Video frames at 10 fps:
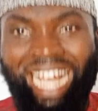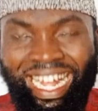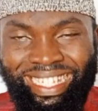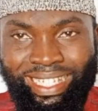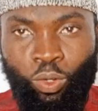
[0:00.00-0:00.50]

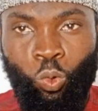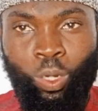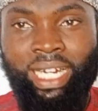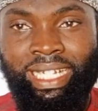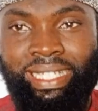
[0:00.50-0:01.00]
30
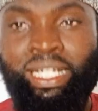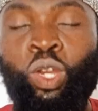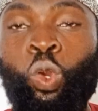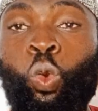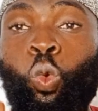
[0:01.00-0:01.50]
words
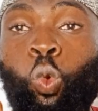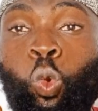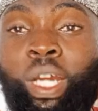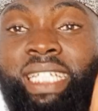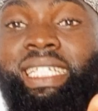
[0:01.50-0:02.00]

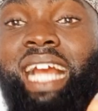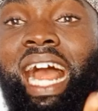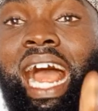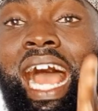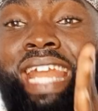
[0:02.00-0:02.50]
which
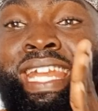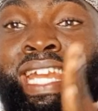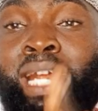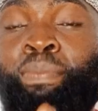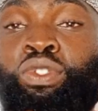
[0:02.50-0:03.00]
are
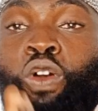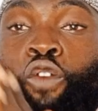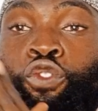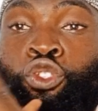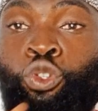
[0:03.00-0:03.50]
names
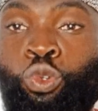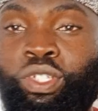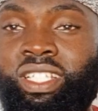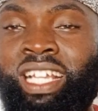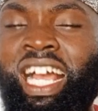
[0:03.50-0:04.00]
of
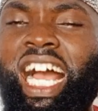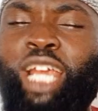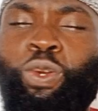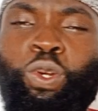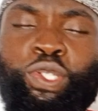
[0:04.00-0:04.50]
tools,
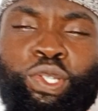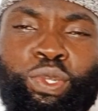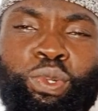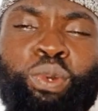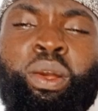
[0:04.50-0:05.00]
and you also
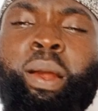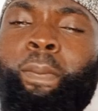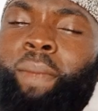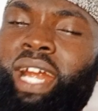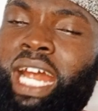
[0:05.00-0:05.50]
know
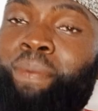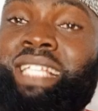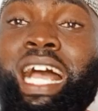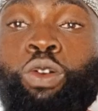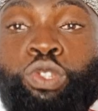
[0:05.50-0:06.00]

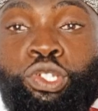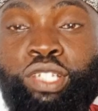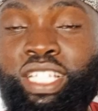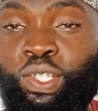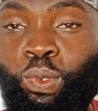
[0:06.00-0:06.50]
perhaps how to
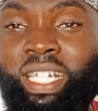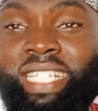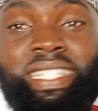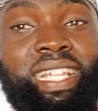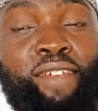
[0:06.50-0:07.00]
use this
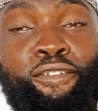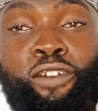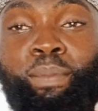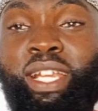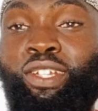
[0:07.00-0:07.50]
word in
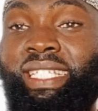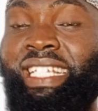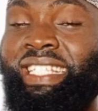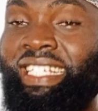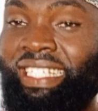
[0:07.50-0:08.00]
forming your
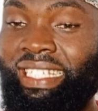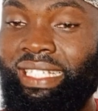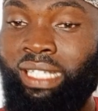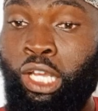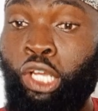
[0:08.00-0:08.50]

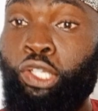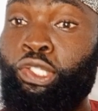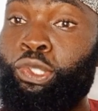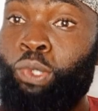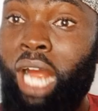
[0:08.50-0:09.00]
sentences.
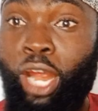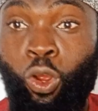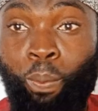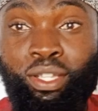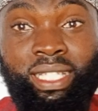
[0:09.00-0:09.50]
So I
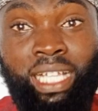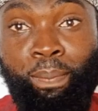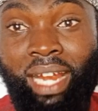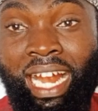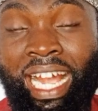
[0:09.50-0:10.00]
hope you stay
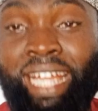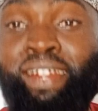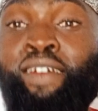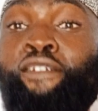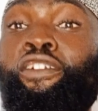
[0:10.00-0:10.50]

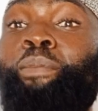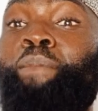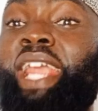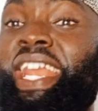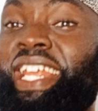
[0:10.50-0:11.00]
behind from
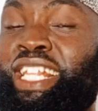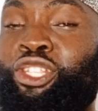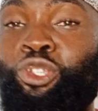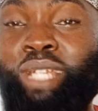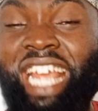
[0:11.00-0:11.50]
beginning
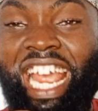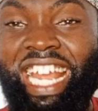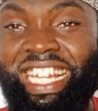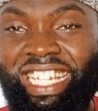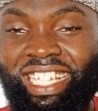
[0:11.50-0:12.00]
to the
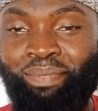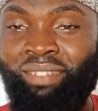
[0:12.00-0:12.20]
end.